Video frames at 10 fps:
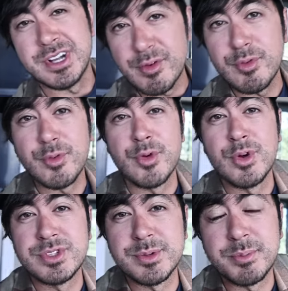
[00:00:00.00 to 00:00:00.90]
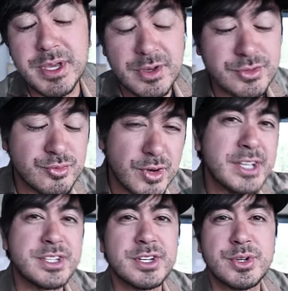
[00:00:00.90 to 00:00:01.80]
never frozen meals
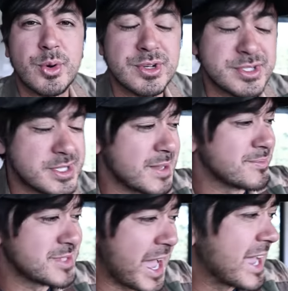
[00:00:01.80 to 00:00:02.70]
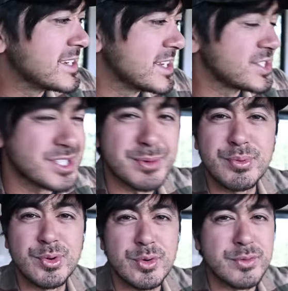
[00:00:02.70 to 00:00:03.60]
right to your doorstep, dietitian
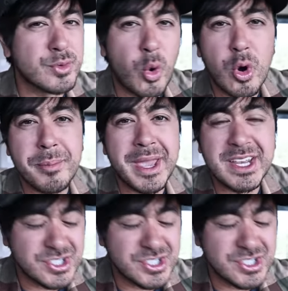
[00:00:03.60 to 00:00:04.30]
approved, gourmet